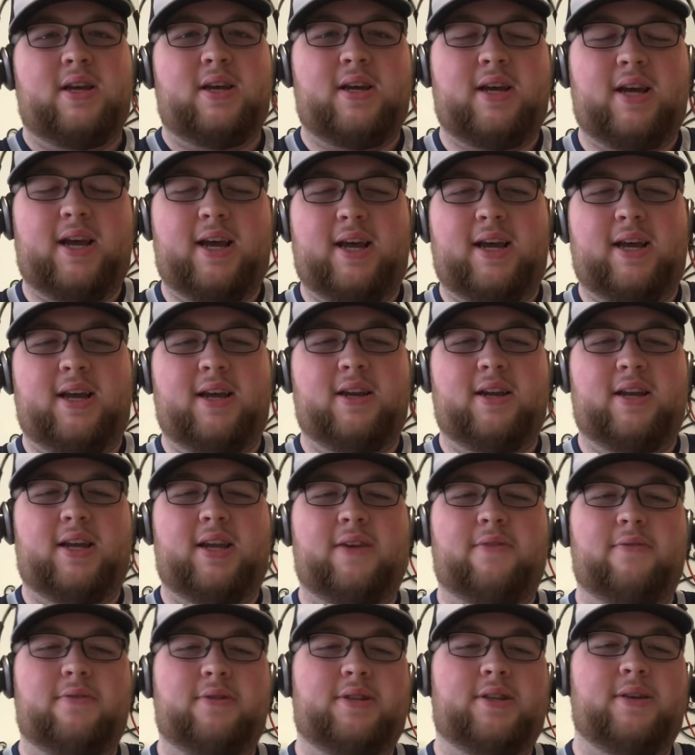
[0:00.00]
And he
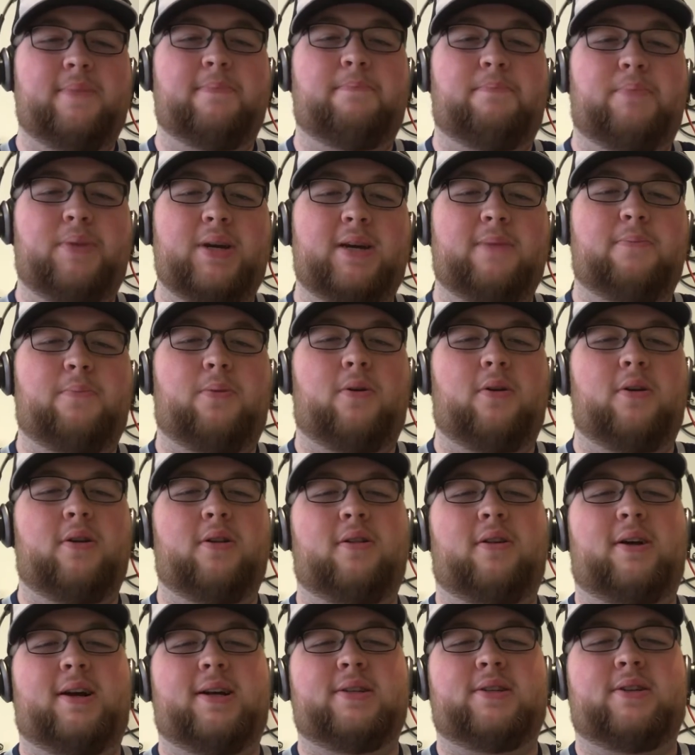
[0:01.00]
was a big part in
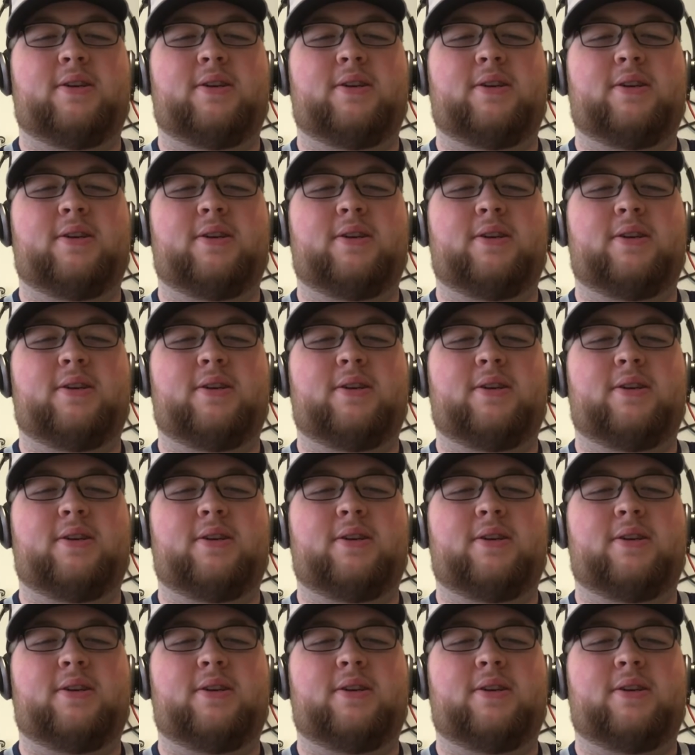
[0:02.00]
last